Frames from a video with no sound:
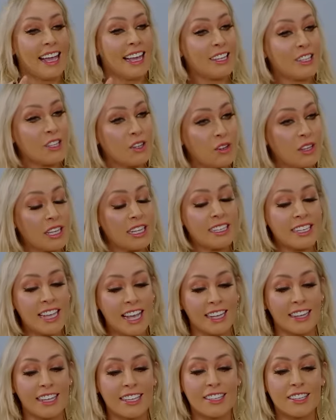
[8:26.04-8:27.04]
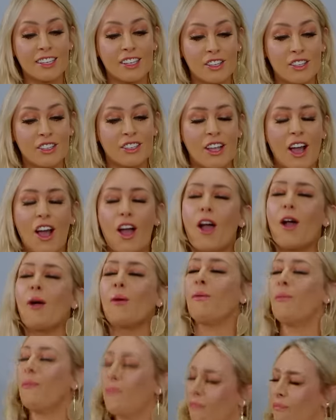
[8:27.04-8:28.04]
he said this...
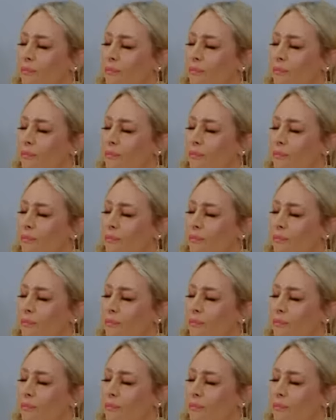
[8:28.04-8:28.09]
Oh!